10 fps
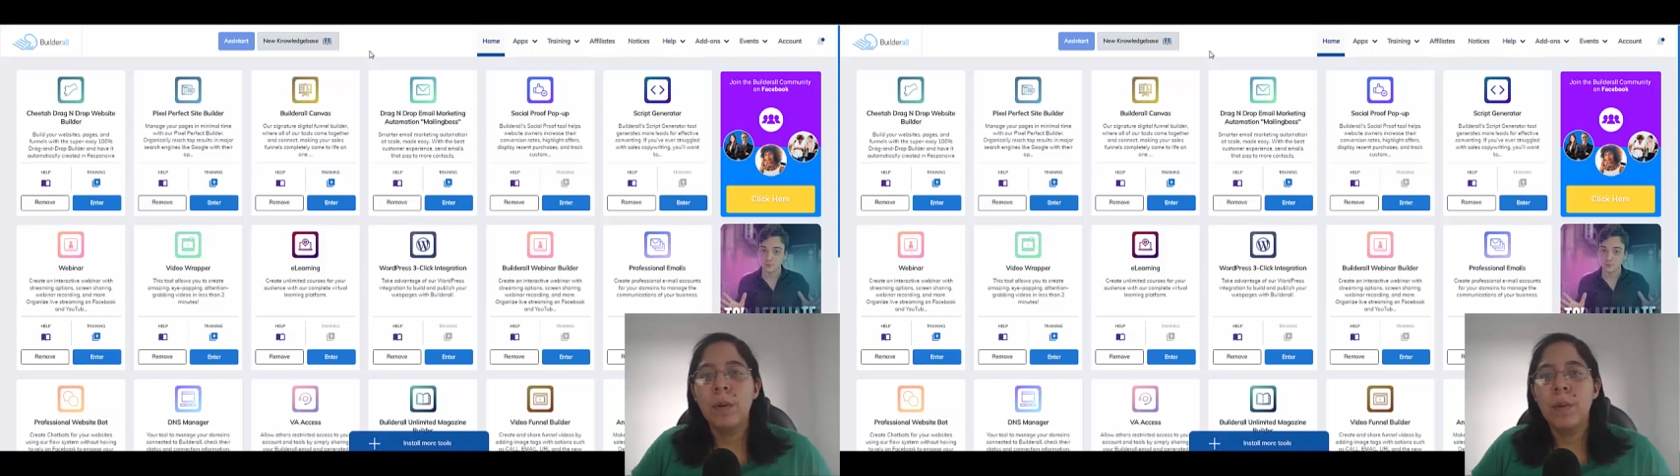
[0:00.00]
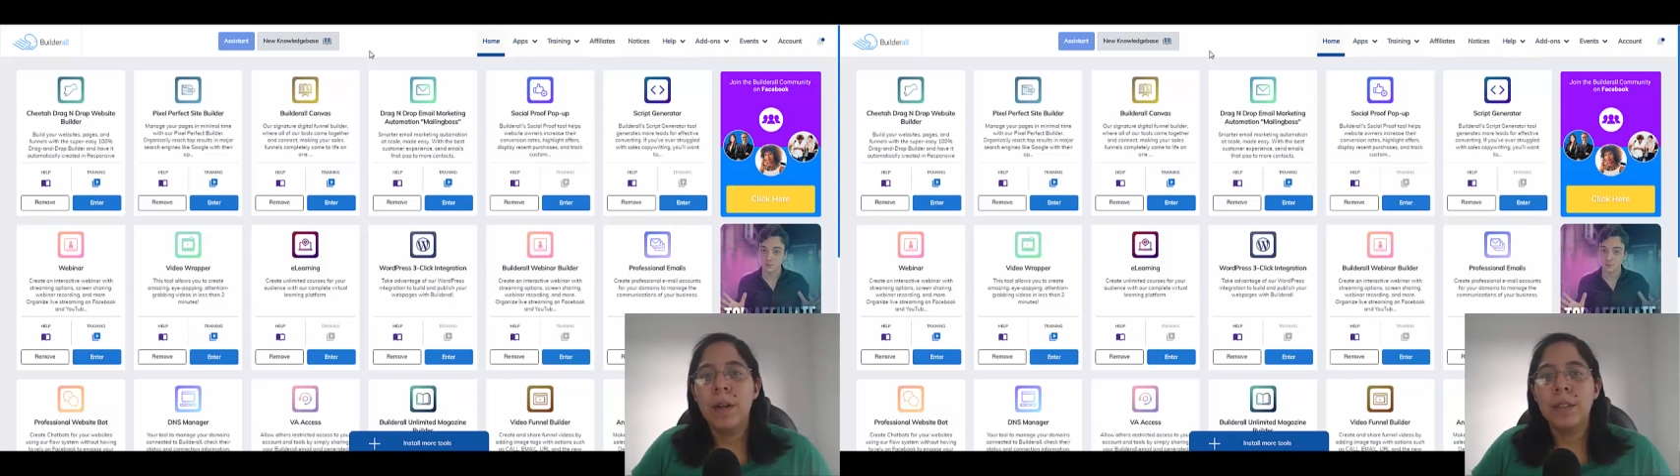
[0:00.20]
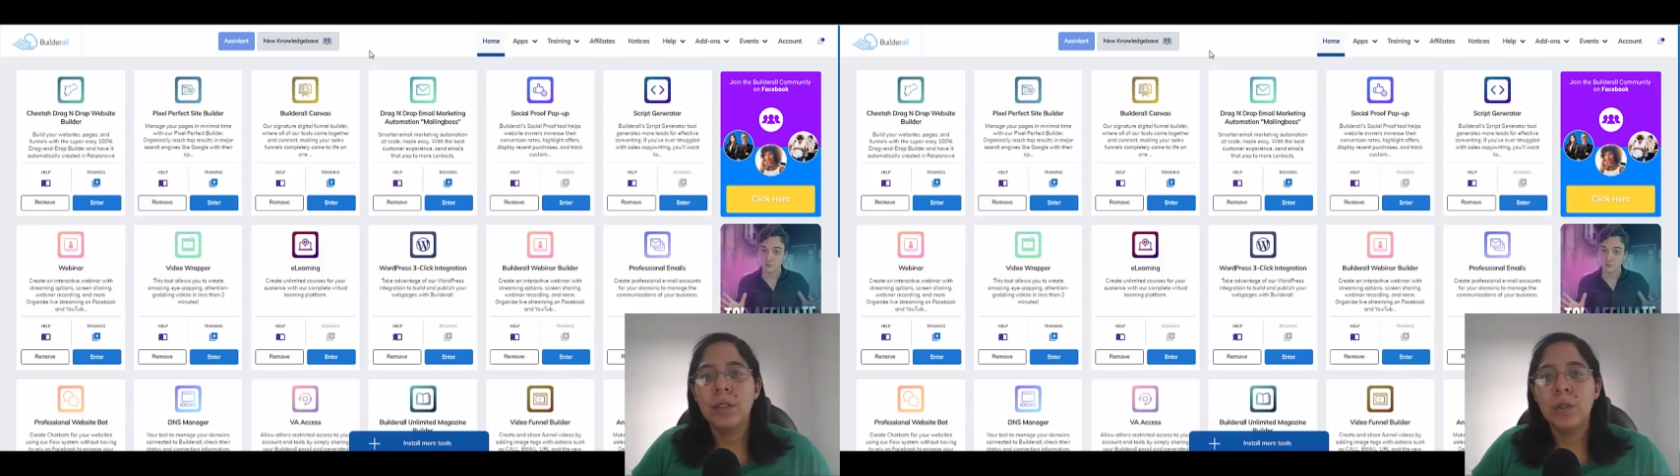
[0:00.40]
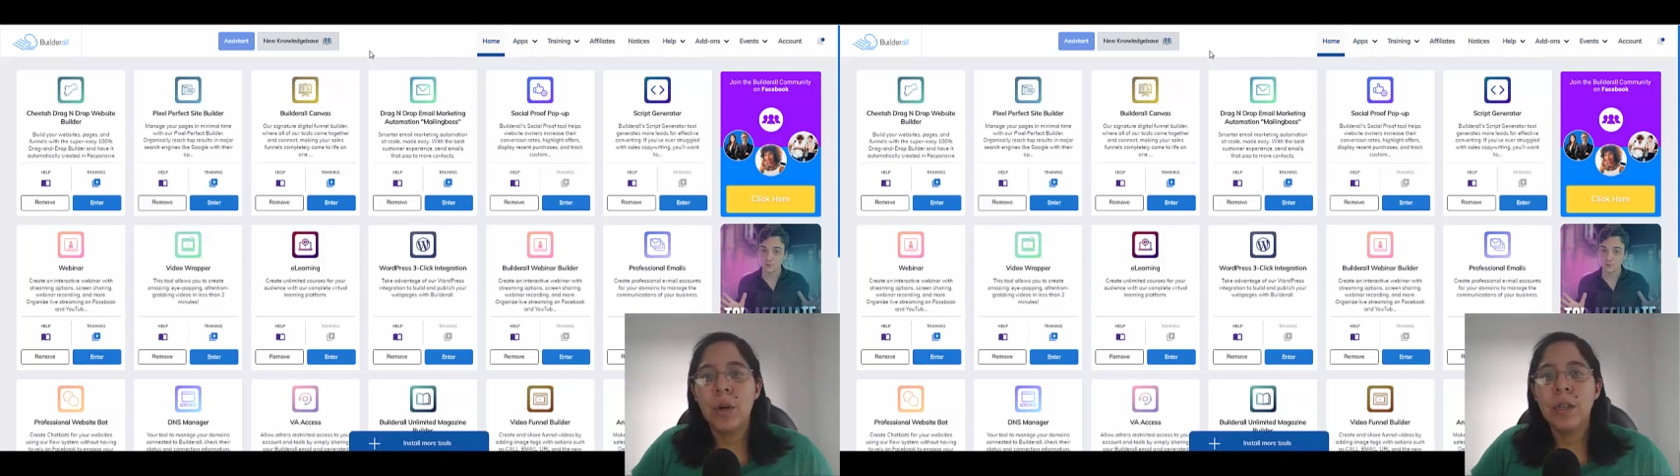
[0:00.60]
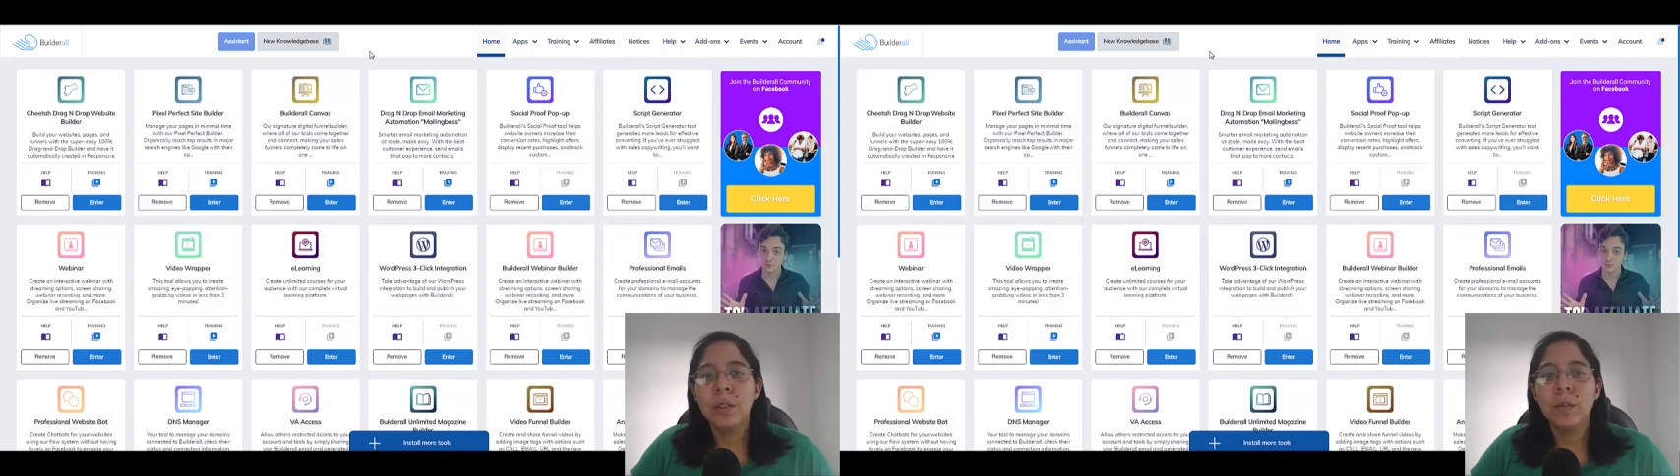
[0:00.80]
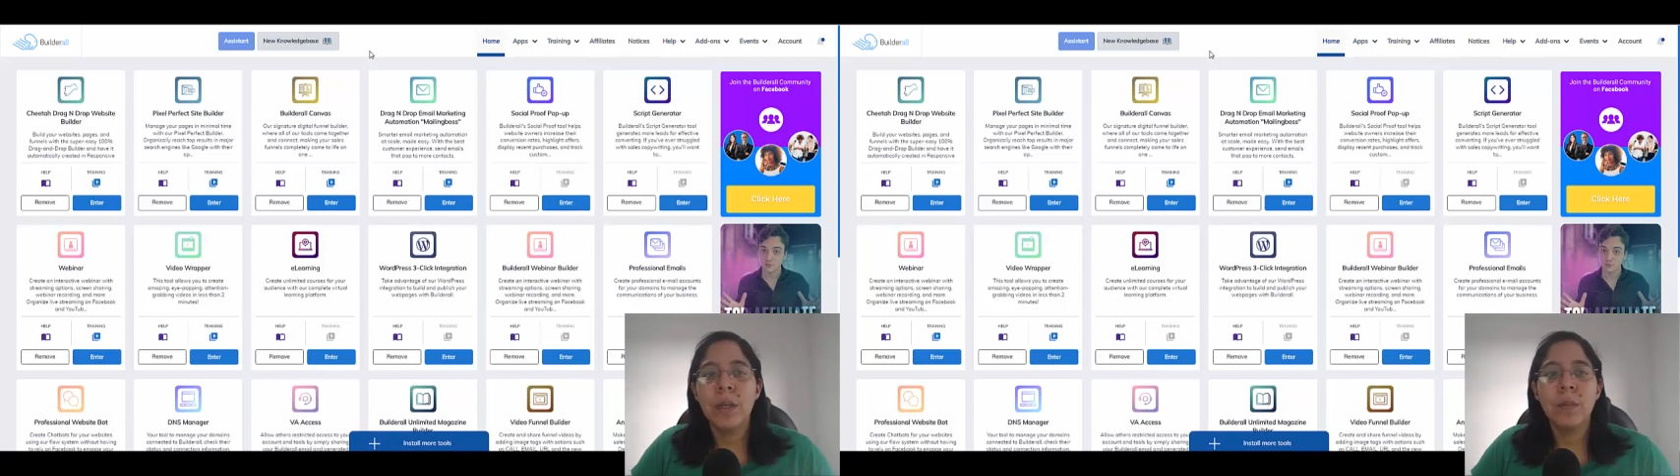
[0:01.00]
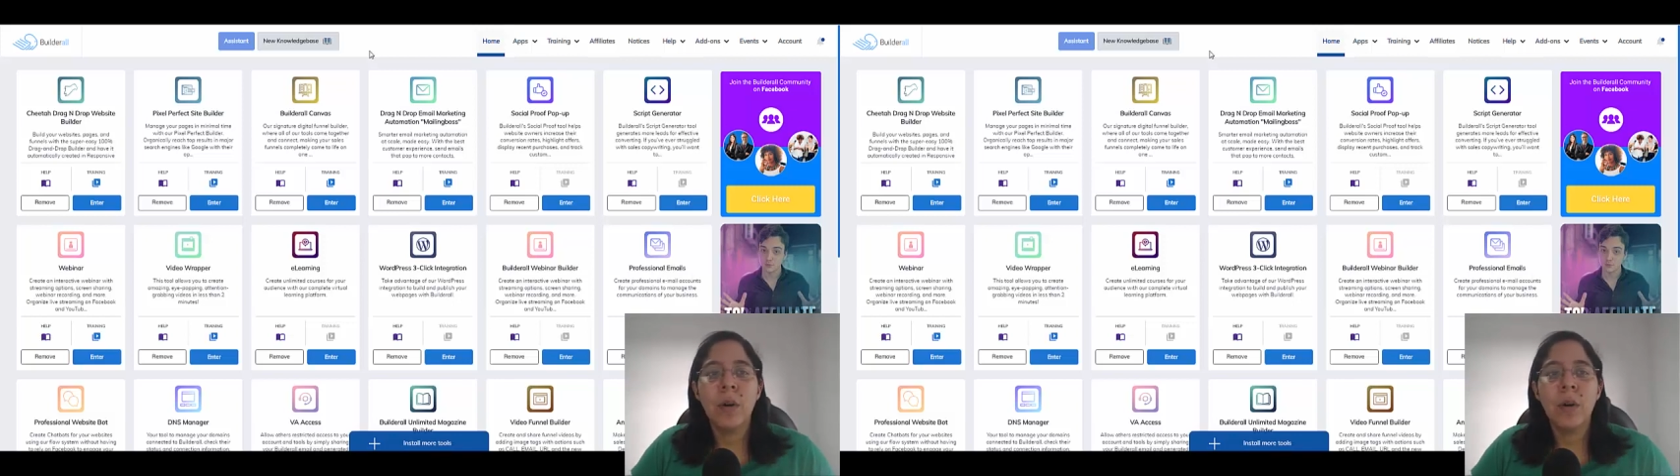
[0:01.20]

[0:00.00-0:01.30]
Everybody is trying to make